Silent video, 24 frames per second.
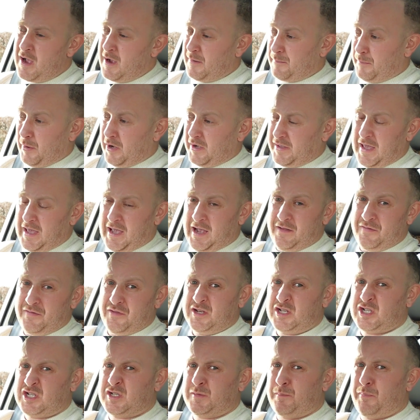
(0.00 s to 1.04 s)
But yeah, the
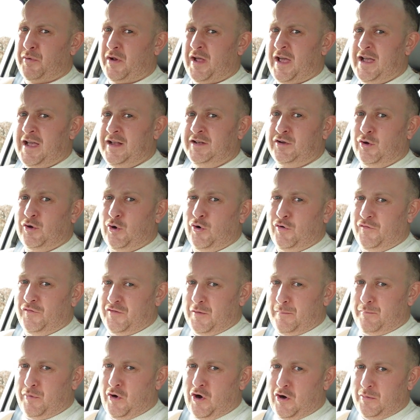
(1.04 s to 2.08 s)
spread of
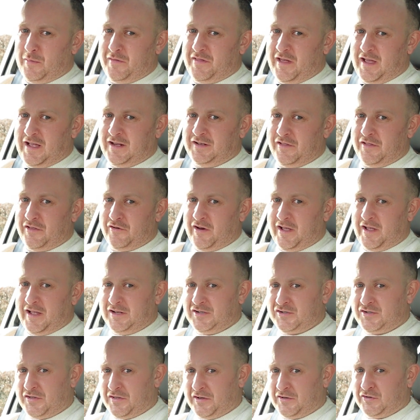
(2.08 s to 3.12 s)
the bottom of the end of the
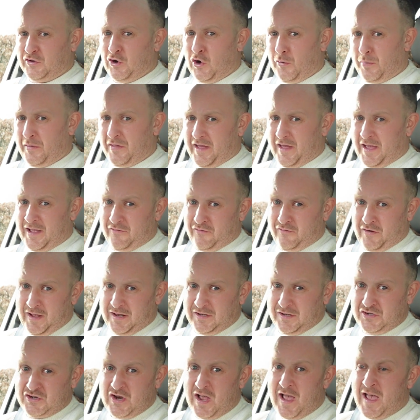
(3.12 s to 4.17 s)
range to the top of the
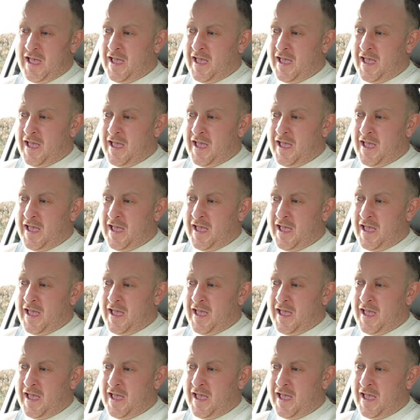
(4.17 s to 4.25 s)
range